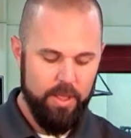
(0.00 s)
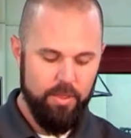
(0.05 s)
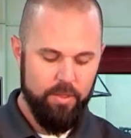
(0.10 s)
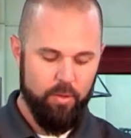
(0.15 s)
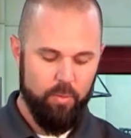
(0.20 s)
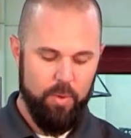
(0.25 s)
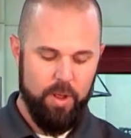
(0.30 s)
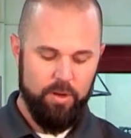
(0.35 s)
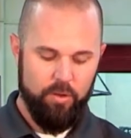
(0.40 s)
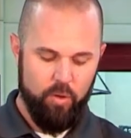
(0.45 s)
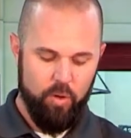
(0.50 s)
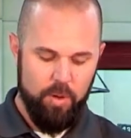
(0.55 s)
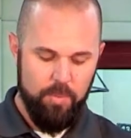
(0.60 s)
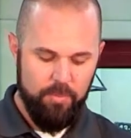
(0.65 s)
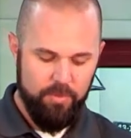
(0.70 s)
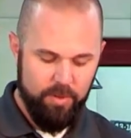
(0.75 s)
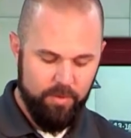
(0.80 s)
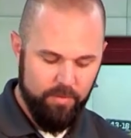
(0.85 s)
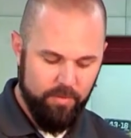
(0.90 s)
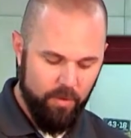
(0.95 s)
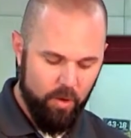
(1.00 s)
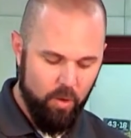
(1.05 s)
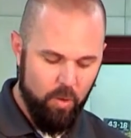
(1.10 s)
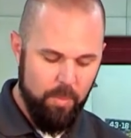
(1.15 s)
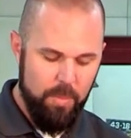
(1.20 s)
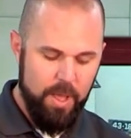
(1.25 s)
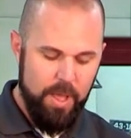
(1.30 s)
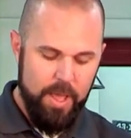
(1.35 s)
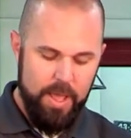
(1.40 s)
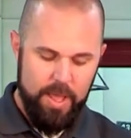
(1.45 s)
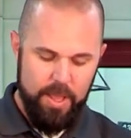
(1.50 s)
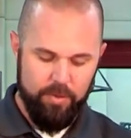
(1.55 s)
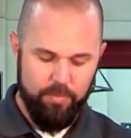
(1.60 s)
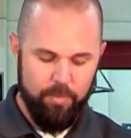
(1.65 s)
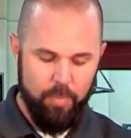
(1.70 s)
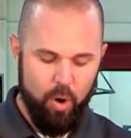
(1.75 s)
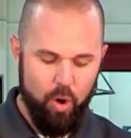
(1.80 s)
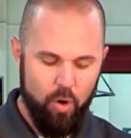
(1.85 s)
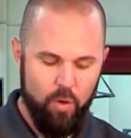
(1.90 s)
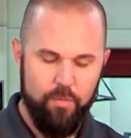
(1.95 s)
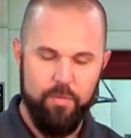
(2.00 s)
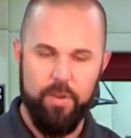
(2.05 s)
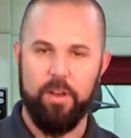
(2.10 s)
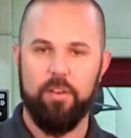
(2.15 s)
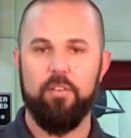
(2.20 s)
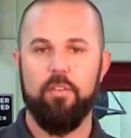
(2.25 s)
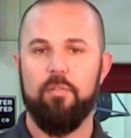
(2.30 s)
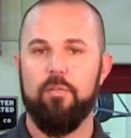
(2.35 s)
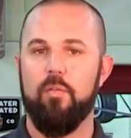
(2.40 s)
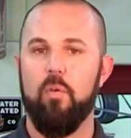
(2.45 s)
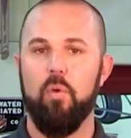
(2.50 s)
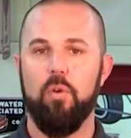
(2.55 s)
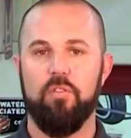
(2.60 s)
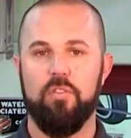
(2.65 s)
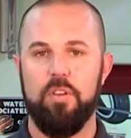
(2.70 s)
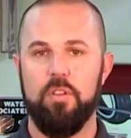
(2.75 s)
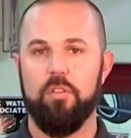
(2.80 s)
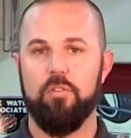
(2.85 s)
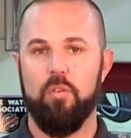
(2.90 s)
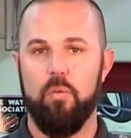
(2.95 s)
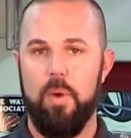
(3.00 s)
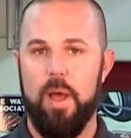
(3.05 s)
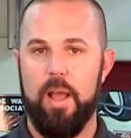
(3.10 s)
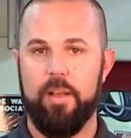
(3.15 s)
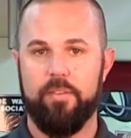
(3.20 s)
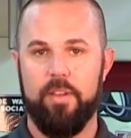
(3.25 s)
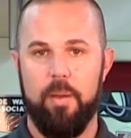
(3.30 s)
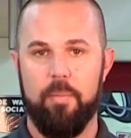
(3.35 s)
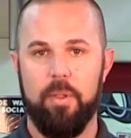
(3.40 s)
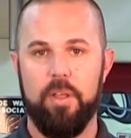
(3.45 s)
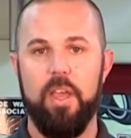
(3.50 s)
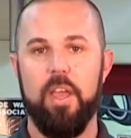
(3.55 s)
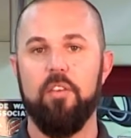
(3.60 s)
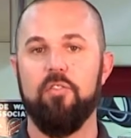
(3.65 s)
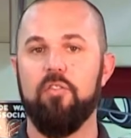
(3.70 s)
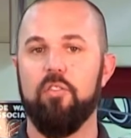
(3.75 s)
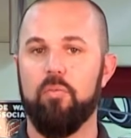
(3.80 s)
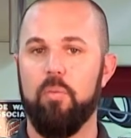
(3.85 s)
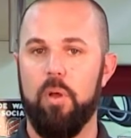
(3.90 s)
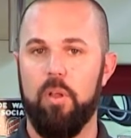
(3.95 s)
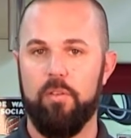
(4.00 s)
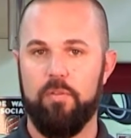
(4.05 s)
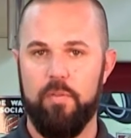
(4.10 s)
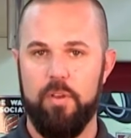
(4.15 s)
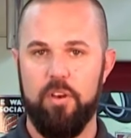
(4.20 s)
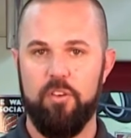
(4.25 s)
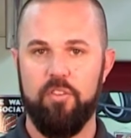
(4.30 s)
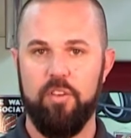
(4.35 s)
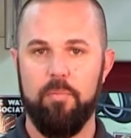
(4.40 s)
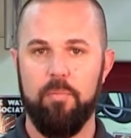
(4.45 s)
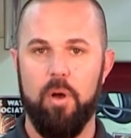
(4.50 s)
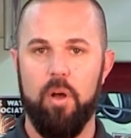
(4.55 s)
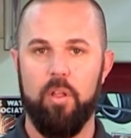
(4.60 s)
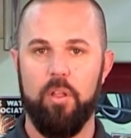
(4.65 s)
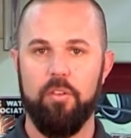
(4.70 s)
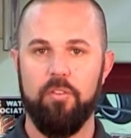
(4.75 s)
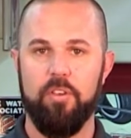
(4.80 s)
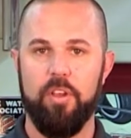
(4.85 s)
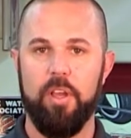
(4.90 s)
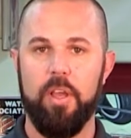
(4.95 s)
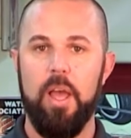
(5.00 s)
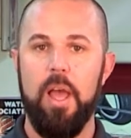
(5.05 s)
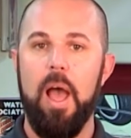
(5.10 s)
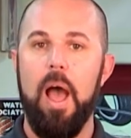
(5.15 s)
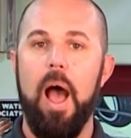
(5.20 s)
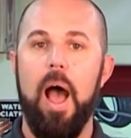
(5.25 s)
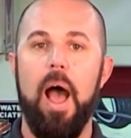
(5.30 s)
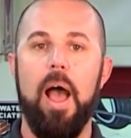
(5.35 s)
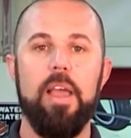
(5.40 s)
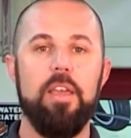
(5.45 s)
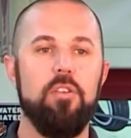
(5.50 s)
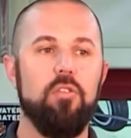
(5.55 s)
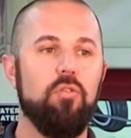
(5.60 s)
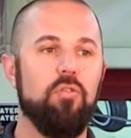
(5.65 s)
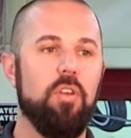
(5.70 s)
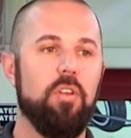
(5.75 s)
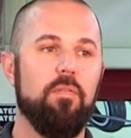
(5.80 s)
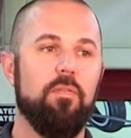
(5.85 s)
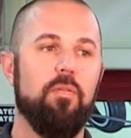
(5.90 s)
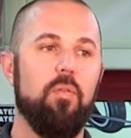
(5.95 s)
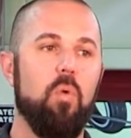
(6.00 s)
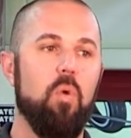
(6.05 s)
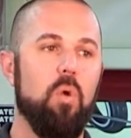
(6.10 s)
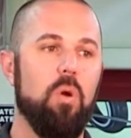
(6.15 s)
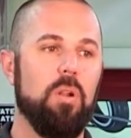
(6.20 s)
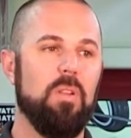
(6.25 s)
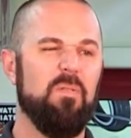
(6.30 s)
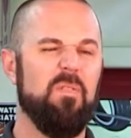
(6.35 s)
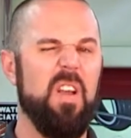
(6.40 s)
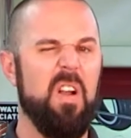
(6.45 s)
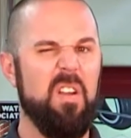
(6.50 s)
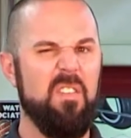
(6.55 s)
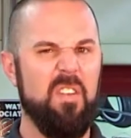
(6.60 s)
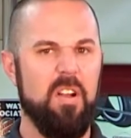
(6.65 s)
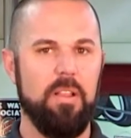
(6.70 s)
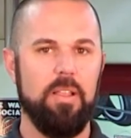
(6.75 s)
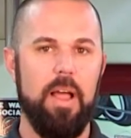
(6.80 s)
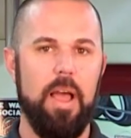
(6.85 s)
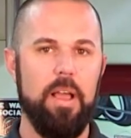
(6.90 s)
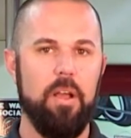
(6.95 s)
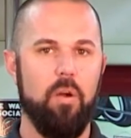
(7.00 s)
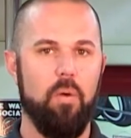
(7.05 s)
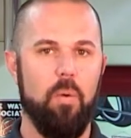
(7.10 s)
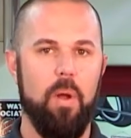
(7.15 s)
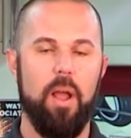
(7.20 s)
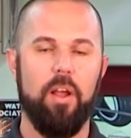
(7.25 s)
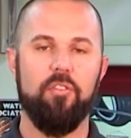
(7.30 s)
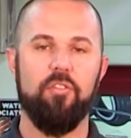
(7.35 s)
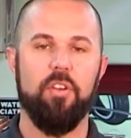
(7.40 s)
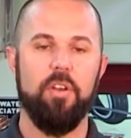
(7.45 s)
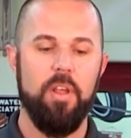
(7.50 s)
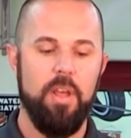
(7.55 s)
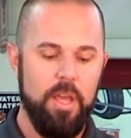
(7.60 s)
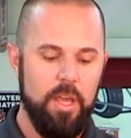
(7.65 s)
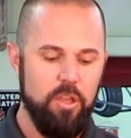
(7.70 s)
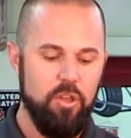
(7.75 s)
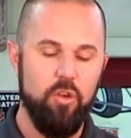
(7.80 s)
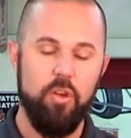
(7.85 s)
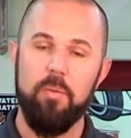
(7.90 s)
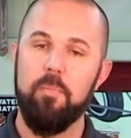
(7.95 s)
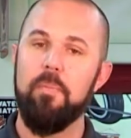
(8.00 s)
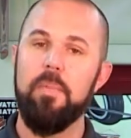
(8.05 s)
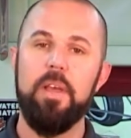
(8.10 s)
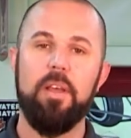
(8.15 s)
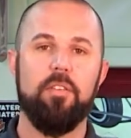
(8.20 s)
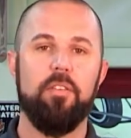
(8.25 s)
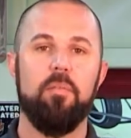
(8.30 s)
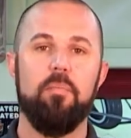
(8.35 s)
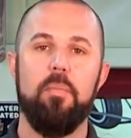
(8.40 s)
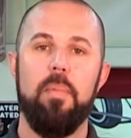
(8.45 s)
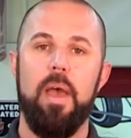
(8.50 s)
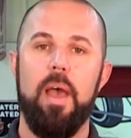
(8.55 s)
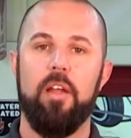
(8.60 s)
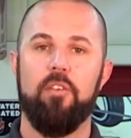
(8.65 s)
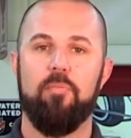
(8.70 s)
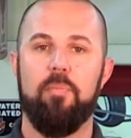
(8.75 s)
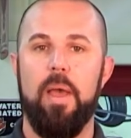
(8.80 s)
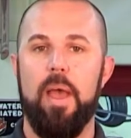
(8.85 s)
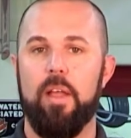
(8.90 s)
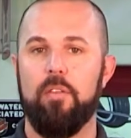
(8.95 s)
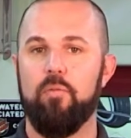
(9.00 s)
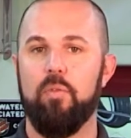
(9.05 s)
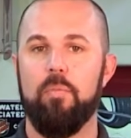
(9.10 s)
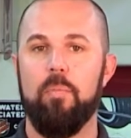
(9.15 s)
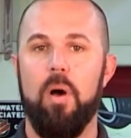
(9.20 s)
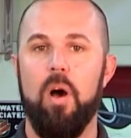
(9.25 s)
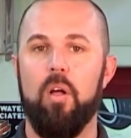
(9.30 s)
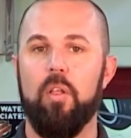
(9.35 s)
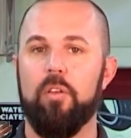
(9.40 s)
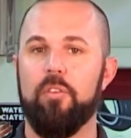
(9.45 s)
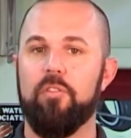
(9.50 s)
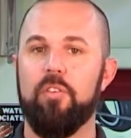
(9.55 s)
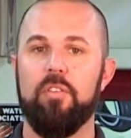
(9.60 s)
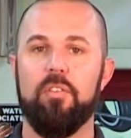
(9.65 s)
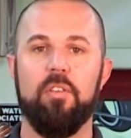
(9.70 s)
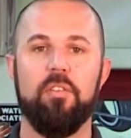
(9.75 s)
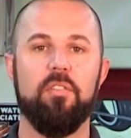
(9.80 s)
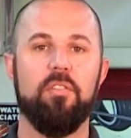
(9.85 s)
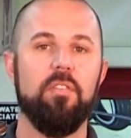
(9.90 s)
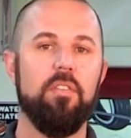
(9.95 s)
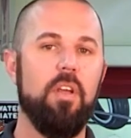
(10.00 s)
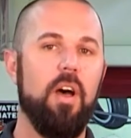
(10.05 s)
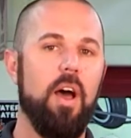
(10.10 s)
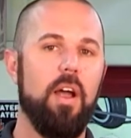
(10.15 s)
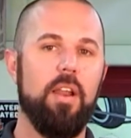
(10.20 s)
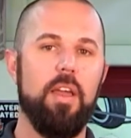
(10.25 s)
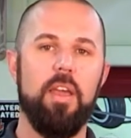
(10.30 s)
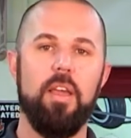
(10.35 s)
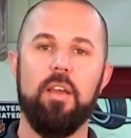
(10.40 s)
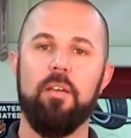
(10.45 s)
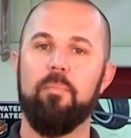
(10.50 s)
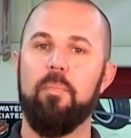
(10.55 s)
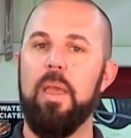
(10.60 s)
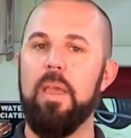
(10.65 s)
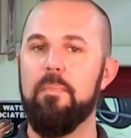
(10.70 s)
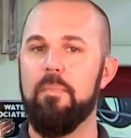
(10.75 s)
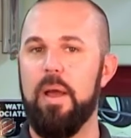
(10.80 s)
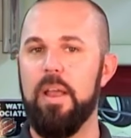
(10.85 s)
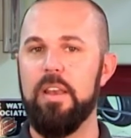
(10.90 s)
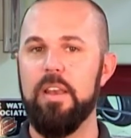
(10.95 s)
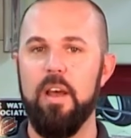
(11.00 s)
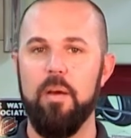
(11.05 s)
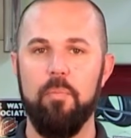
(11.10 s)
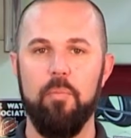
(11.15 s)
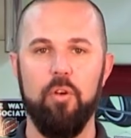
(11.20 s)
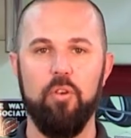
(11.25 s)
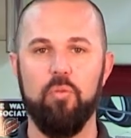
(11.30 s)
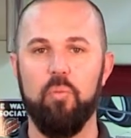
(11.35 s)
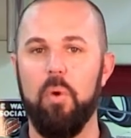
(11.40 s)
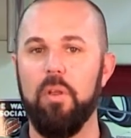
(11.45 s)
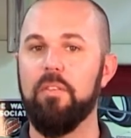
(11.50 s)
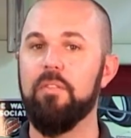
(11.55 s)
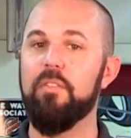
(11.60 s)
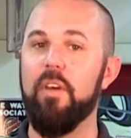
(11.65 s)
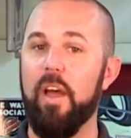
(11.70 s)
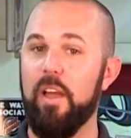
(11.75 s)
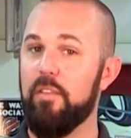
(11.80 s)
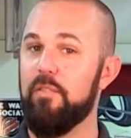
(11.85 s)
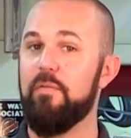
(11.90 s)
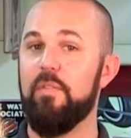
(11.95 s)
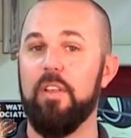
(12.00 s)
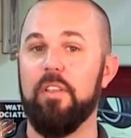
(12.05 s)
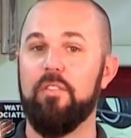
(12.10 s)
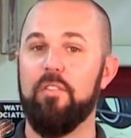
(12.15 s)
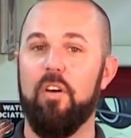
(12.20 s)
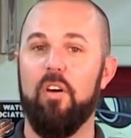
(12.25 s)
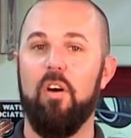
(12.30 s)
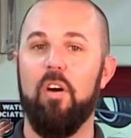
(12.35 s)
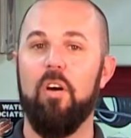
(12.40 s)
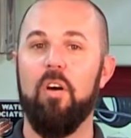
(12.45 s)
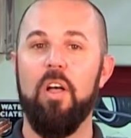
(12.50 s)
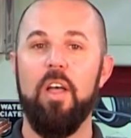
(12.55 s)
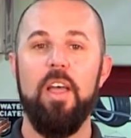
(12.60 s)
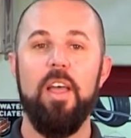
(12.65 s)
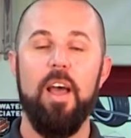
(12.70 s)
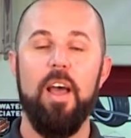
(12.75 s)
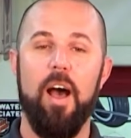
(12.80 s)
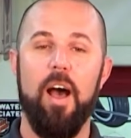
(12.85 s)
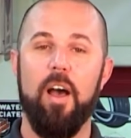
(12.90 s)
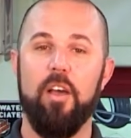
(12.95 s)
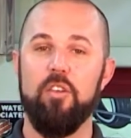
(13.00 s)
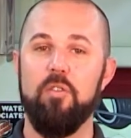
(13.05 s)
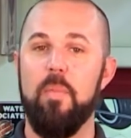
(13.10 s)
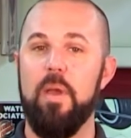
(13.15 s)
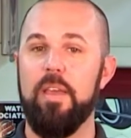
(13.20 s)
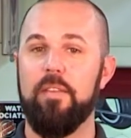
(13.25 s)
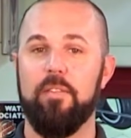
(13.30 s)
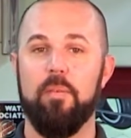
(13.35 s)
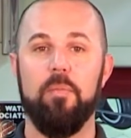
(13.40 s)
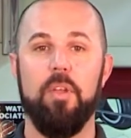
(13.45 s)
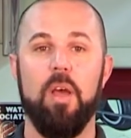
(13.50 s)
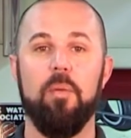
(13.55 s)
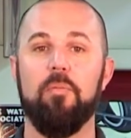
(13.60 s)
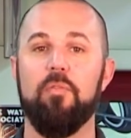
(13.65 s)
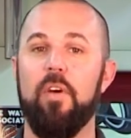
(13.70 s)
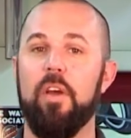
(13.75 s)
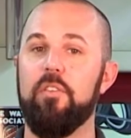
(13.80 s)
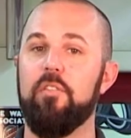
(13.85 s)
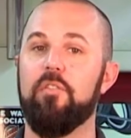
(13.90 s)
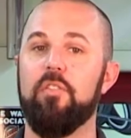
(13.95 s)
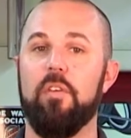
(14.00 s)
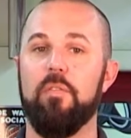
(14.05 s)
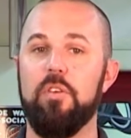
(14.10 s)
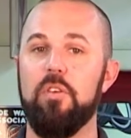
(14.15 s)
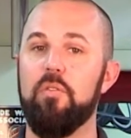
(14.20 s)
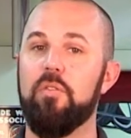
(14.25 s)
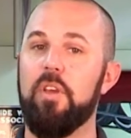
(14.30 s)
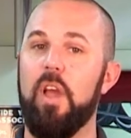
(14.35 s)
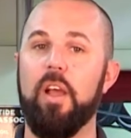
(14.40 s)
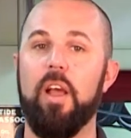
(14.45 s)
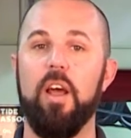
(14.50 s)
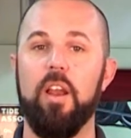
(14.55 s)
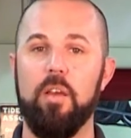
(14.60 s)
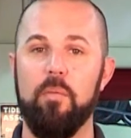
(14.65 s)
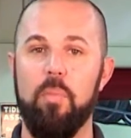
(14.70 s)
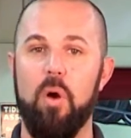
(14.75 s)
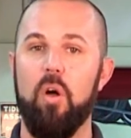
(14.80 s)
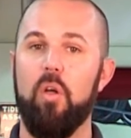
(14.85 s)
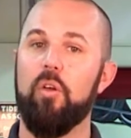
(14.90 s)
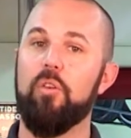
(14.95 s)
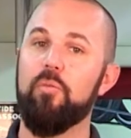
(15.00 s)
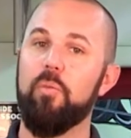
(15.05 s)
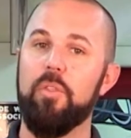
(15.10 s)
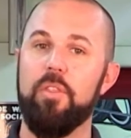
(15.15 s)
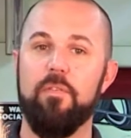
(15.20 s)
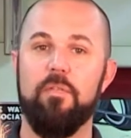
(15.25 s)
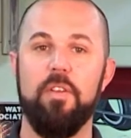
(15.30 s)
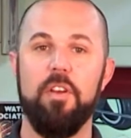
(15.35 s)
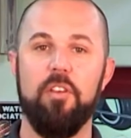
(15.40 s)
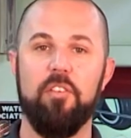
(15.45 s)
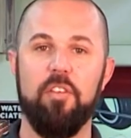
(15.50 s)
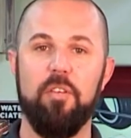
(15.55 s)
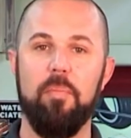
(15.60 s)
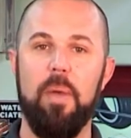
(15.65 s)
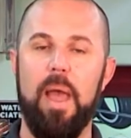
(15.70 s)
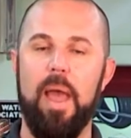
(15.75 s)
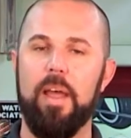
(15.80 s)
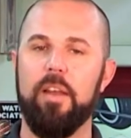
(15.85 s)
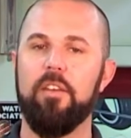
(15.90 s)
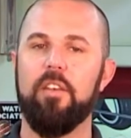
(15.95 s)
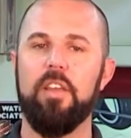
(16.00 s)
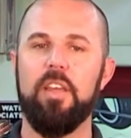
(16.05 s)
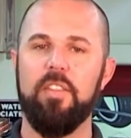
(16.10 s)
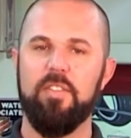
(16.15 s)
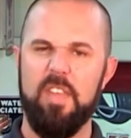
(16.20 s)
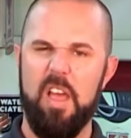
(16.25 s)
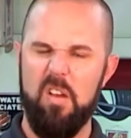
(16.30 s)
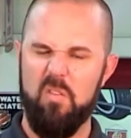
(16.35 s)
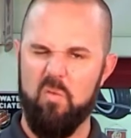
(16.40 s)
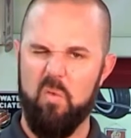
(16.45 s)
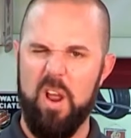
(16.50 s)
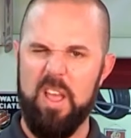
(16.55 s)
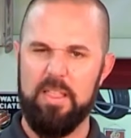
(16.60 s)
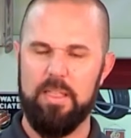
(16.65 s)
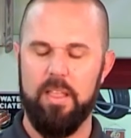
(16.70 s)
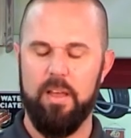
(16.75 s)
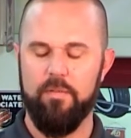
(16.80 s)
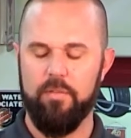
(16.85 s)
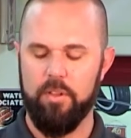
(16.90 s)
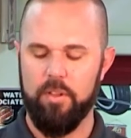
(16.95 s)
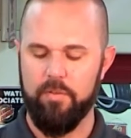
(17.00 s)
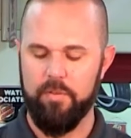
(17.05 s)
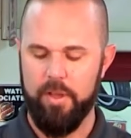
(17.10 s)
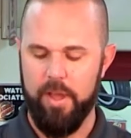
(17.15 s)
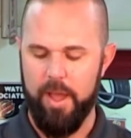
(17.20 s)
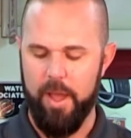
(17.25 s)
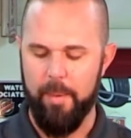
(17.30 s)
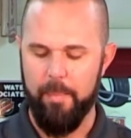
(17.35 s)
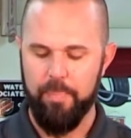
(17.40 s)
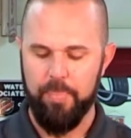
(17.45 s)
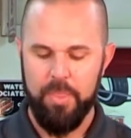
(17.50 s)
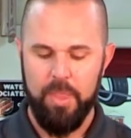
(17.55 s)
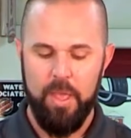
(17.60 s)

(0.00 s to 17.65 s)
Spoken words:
The red crimson foam is perfect for sealant or wax application as well as finishing polishing. I use it for very, very light correction. You can mix and match pads with polishes. It's not a paint by numbers, one size fits all. You may sometimes find yourself using a cutting polish with a finishing pad to get that right level of cut.